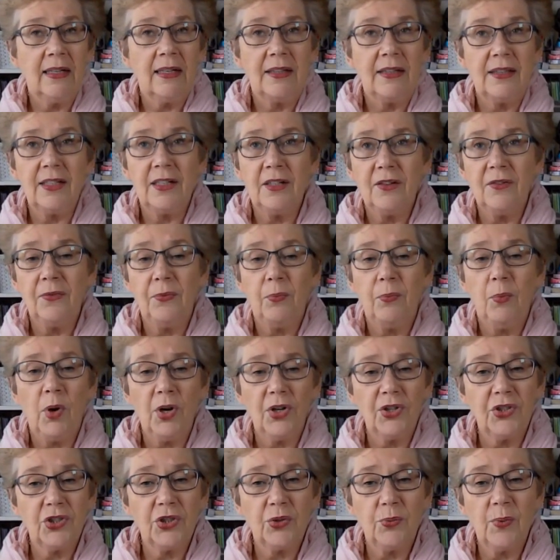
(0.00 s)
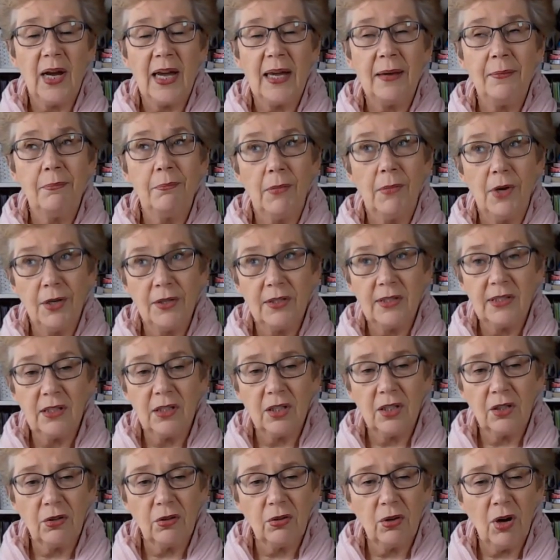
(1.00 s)
that have washed away most of the
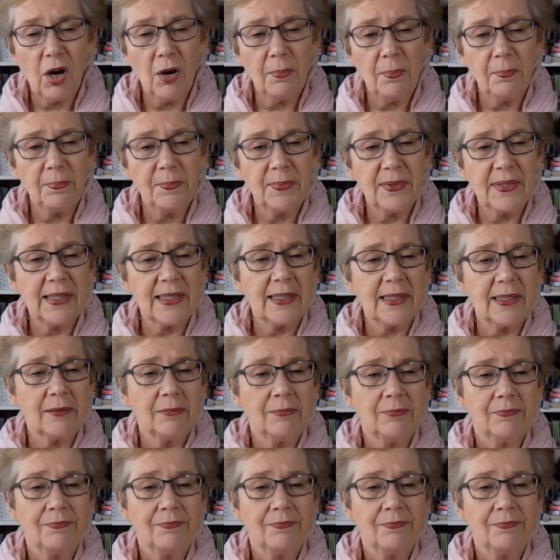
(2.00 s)
crops.